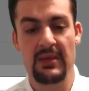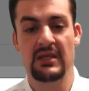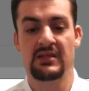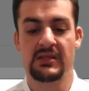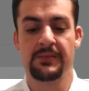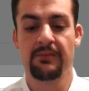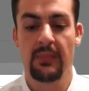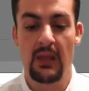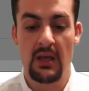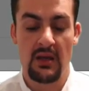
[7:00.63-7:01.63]
means,
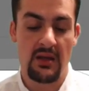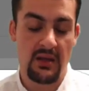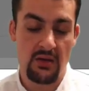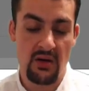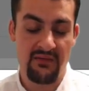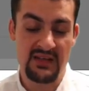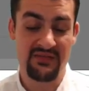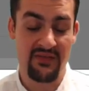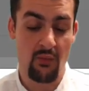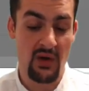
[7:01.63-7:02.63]
your investment
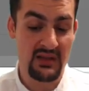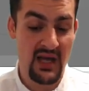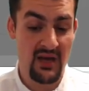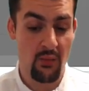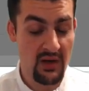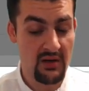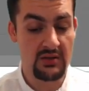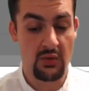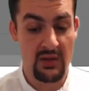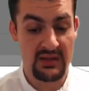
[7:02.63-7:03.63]
from $100 to
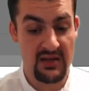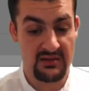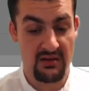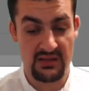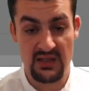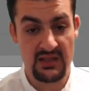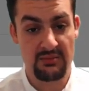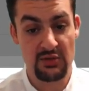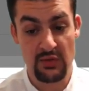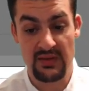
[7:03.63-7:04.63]
$1,000, anything
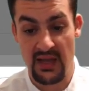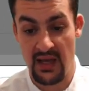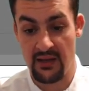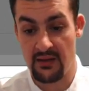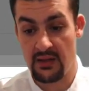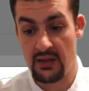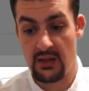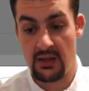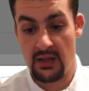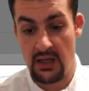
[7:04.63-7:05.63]
between that,
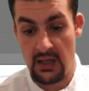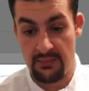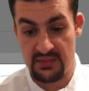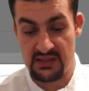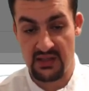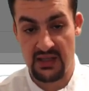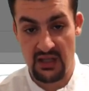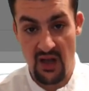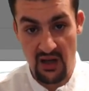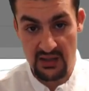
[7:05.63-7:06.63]
is going to get
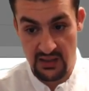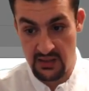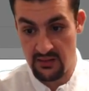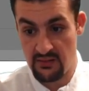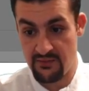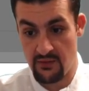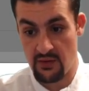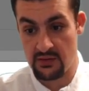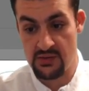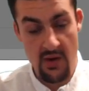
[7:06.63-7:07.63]
locked in for
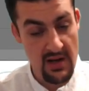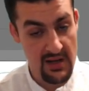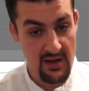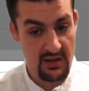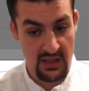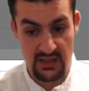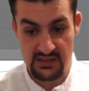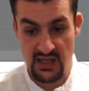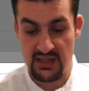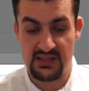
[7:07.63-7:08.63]
299 days,
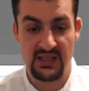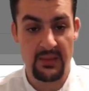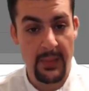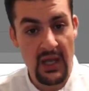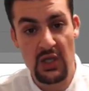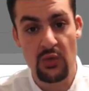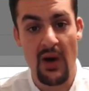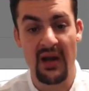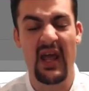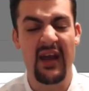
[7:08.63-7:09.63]
and it's going to pay you
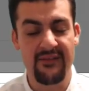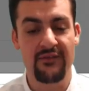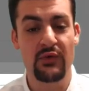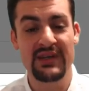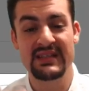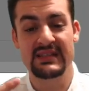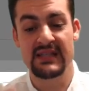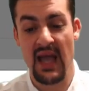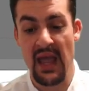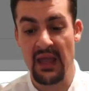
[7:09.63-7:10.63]
out every
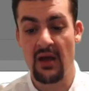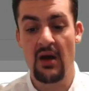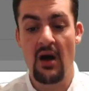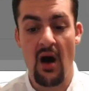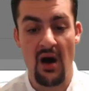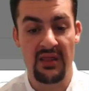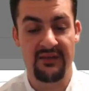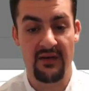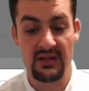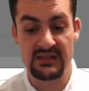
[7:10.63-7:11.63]
day on the
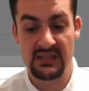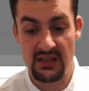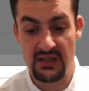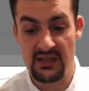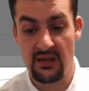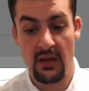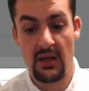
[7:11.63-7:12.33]
volatility